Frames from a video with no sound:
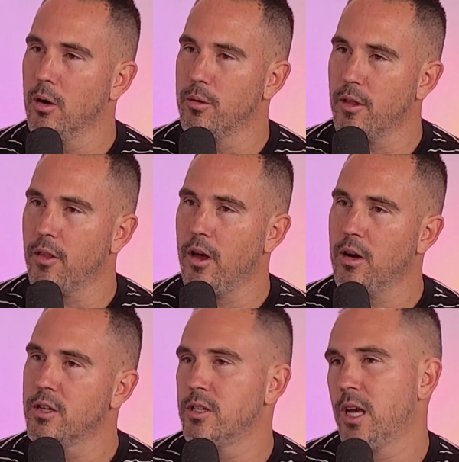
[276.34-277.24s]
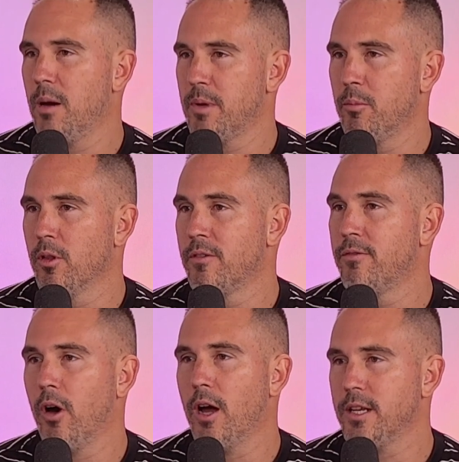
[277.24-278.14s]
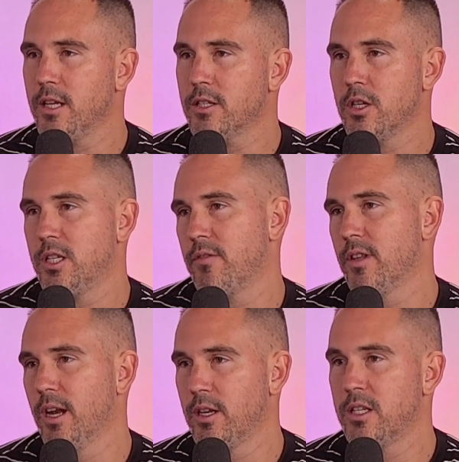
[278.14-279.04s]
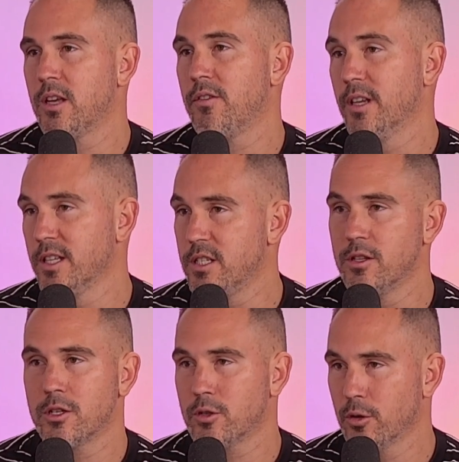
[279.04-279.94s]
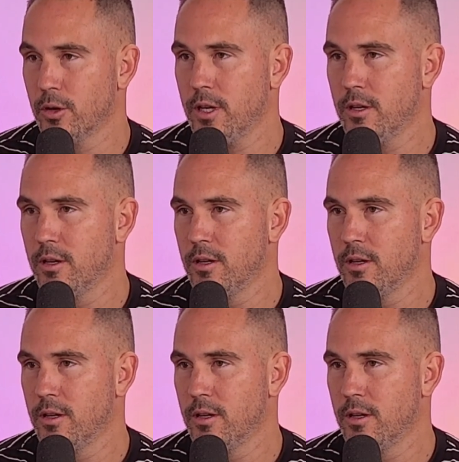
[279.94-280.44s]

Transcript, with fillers: along with it though, because you can't well, be bothered fighting, so you just have to let, you just have to listen to the story. And